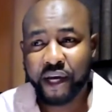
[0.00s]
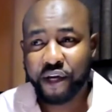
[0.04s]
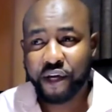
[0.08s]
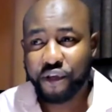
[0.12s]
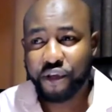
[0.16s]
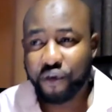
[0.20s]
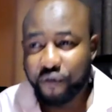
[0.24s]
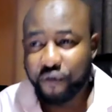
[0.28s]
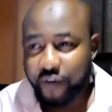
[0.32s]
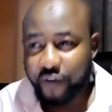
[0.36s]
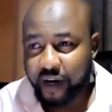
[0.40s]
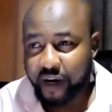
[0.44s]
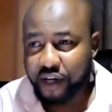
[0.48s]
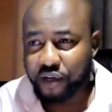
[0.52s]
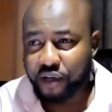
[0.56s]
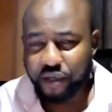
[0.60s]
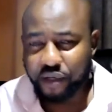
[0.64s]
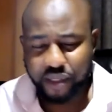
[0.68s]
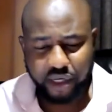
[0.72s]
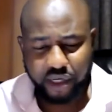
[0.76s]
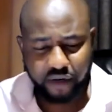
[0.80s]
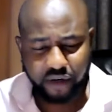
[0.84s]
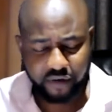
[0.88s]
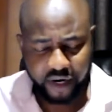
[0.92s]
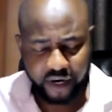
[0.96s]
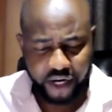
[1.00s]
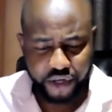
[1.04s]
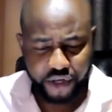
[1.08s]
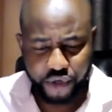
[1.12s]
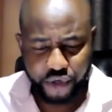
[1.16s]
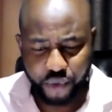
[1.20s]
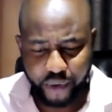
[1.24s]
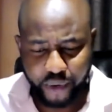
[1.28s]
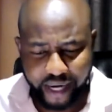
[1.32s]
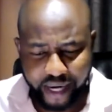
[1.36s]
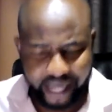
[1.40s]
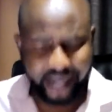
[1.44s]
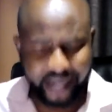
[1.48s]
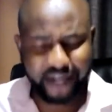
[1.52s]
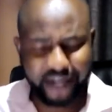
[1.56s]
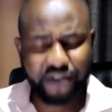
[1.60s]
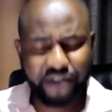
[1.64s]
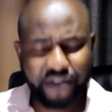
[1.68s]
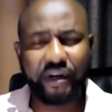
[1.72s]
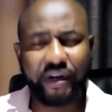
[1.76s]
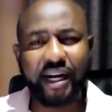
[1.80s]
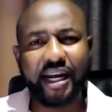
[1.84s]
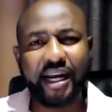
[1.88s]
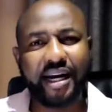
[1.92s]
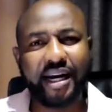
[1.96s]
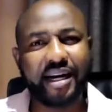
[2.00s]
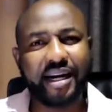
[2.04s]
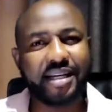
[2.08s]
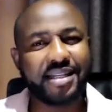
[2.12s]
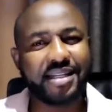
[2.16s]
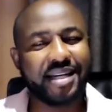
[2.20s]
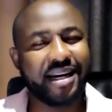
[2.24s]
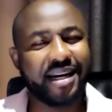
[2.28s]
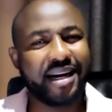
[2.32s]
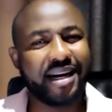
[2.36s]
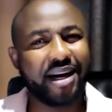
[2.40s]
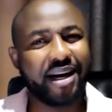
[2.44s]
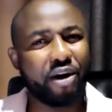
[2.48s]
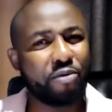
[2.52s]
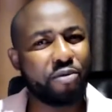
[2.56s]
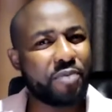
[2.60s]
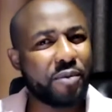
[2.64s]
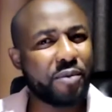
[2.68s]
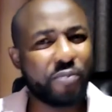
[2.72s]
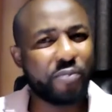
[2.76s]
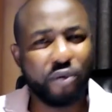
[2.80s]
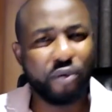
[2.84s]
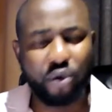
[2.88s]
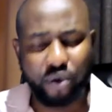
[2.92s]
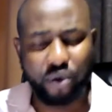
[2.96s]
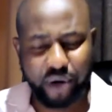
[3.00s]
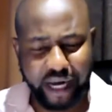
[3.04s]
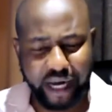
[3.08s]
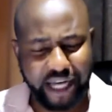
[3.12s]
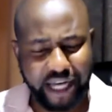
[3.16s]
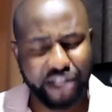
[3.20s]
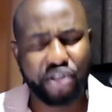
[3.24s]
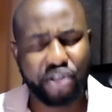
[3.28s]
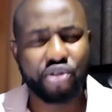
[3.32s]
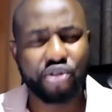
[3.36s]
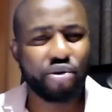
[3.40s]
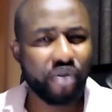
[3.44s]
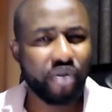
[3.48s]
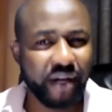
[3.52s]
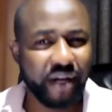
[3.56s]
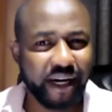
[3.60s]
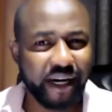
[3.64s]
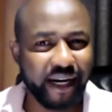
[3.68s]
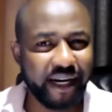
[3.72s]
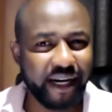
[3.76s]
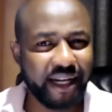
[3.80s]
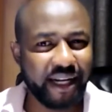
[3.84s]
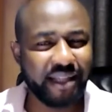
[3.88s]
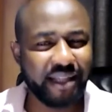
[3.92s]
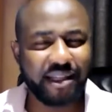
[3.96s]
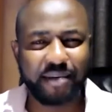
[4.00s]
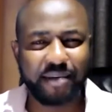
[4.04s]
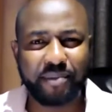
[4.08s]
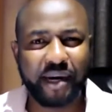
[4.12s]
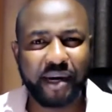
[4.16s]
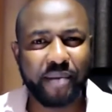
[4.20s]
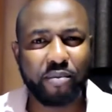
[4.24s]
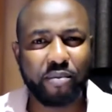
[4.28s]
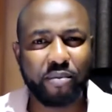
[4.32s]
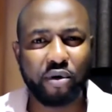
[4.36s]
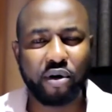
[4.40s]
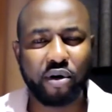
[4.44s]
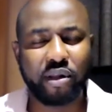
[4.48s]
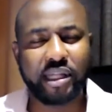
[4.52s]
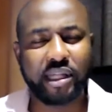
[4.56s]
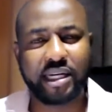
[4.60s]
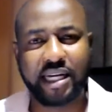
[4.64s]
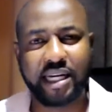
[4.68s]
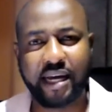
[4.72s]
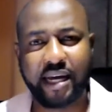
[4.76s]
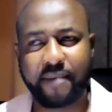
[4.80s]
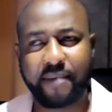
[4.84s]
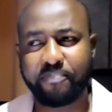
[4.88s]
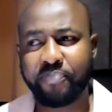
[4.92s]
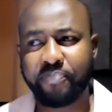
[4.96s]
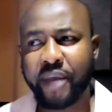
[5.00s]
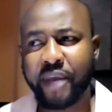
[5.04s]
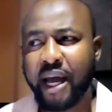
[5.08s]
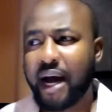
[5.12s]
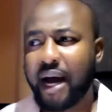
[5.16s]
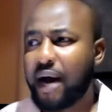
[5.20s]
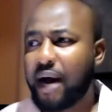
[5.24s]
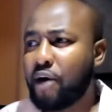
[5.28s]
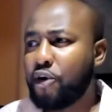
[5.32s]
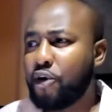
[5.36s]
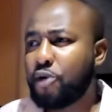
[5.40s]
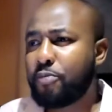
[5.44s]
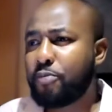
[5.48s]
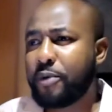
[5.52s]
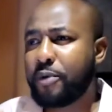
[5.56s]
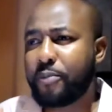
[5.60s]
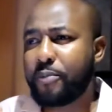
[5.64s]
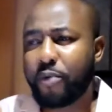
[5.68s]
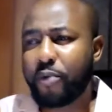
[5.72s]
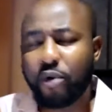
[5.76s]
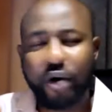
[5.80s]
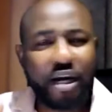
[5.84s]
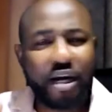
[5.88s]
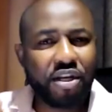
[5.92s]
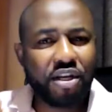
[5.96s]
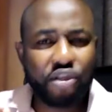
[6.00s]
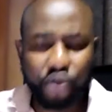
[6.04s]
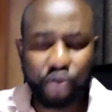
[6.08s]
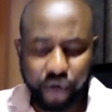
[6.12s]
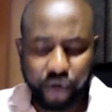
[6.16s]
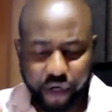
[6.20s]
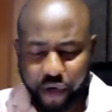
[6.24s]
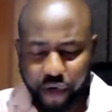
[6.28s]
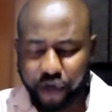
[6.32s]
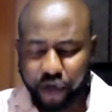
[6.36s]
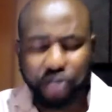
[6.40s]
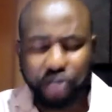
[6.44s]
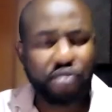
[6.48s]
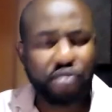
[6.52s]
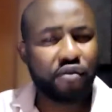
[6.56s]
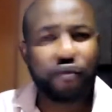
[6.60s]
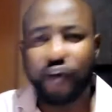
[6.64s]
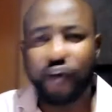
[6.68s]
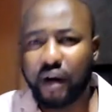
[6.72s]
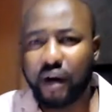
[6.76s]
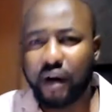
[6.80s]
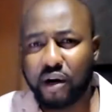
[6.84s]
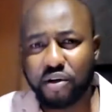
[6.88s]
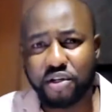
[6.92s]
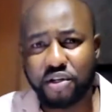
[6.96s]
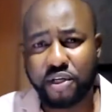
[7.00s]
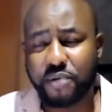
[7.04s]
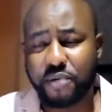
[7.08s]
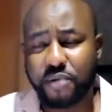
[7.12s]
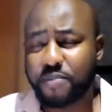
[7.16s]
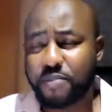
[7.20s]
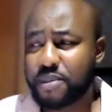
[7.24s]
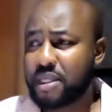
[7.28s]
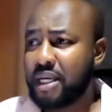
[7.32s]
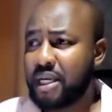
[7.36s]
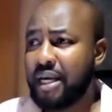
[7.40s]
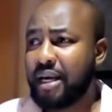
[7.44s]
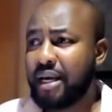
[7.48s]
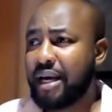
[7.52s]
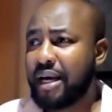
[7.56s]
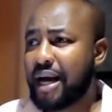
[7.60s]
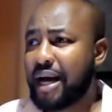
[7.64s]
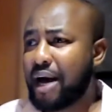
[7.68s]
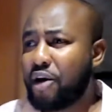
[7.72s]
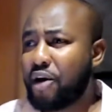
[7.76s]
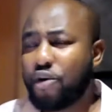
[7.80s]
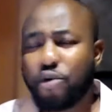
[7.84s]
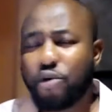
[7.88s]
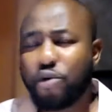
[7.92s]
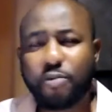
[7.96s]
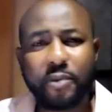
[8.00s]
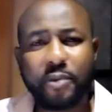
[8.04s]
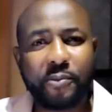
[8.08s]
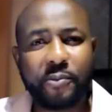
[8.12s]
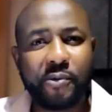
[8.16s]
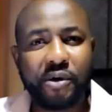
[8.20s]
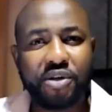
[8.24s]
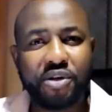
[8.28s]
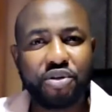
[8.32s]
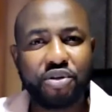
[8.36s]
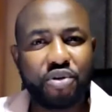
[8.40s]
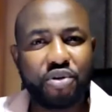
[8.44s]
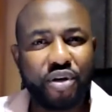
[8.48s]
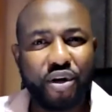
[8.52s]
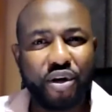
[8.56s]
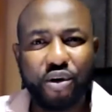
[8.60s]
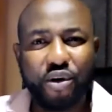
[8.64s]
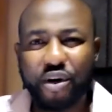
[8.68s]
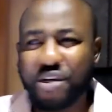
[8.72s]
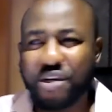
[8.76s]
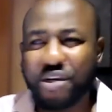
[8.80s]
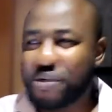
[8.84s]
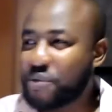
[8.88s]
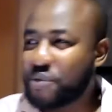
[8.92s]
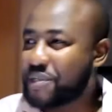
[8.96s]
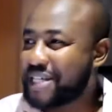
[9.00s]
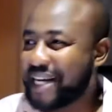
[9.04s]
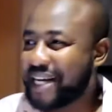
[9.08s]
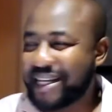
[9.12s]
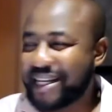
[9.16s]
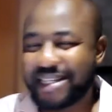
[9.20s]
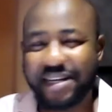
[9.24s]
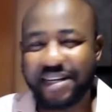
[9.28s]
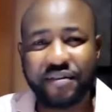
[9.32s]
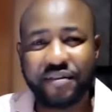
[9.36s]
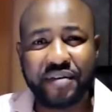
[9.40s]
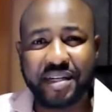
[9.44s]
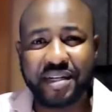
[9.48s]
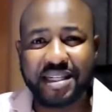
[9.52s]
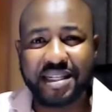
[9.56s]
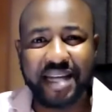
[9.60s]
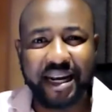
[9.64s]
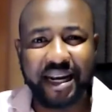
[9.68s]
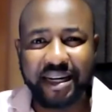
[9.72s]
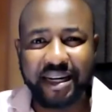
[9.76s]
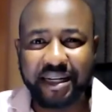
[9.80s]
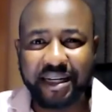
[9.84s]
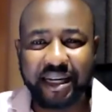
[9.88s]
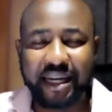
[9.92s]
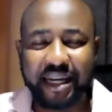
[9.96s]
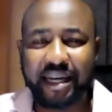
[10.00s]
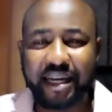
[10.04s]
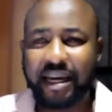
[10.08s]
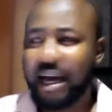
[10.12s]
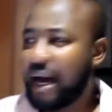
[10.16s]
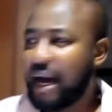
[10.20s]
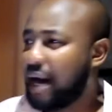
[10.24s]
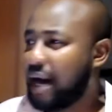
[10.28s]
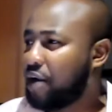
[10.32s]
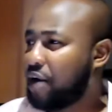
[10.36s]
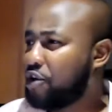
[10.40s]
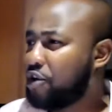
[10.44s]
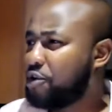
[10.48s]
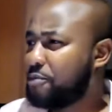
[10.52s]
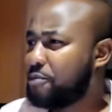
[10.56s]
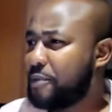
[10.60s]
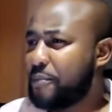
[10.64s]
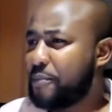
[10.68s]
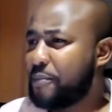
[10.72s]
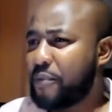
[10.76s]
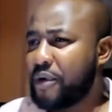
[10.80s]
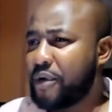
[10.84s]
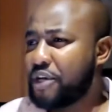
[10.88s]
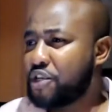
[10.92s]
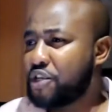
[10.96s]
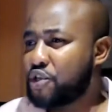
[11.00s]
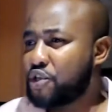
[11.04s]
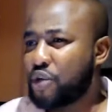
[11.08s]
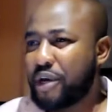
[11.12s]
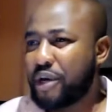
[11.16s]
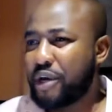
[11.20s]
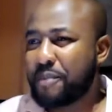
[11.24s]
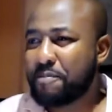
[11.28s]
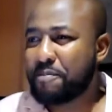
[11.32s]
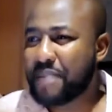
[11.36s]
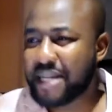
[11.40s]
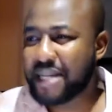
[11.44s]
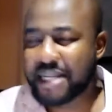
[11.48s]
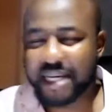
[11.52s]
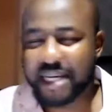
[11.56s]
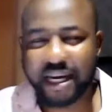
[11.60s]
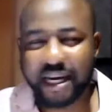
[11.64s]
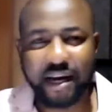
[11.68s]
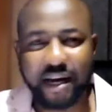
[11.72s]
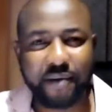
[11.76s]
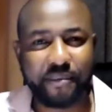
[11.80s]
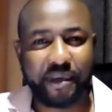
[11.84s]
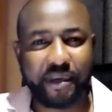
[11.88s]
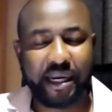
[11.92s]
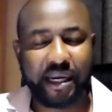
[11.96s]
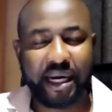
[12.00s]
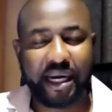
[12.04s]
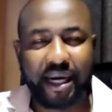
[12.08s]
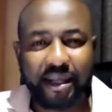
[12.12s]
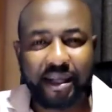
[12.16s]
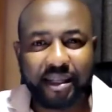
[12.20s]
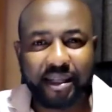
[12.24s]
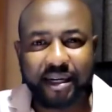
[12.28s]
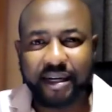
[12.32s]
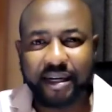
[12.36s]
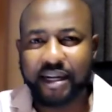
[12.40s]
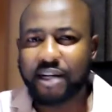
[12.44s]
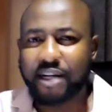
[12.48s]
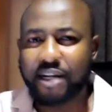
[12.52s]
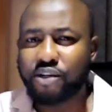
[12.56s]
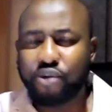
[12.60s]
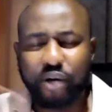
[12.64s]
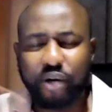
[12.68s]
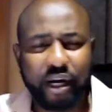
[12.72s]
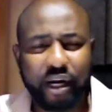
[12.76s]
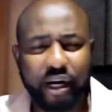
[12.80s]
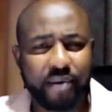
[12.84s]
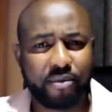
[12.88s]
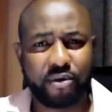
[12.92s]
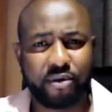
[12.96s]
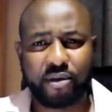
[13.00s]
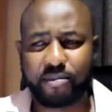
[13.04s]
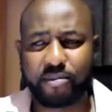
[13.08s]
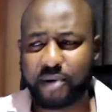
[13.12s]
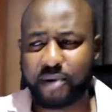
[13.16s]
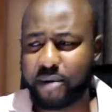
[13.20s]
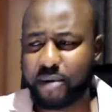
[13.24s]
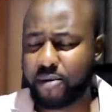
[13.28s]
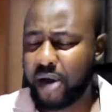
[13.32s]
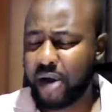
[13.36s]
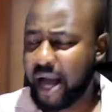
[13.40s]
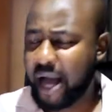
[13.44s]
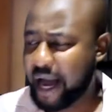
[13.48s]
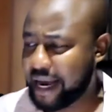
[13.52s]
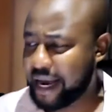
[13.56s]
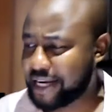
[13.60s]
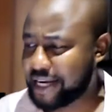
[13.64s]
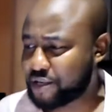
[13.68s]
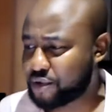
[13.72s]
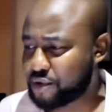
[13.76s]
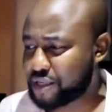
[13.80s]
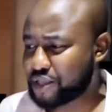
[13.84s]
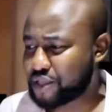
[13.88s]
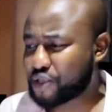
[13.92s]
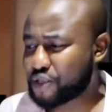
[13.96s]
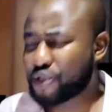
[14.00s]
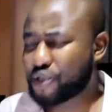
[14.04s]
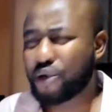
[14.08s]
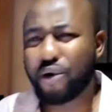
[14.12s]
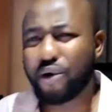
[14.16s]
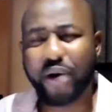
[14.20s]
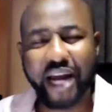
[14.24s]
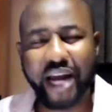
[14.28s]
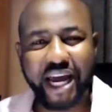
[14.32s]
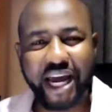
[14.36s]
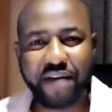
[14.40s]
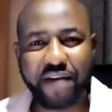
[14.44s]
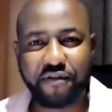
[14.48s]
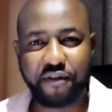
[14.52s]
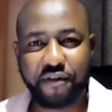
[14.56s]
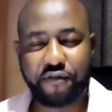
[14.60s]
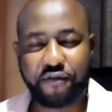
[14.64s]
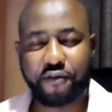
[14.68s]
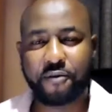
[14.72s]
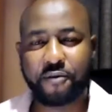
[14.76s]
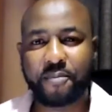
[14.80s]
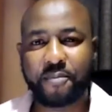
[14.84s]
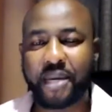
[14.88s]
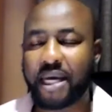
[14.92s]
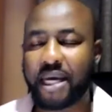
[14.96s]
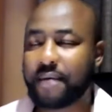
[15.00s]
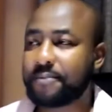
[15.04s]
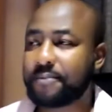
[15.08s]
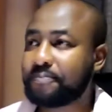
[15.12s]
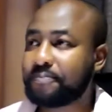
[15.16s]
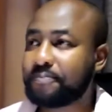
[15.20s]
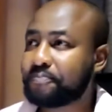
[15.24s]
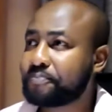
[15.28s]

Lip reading: You find yourself, you can't really understand how people enjoy reading the Bible all the time. How do people enjoy going to fellowships? How do people enjoy going to church every Sunday? How do people enjoy meeting up and gathering and talking about the Bible? It was so heavy for me.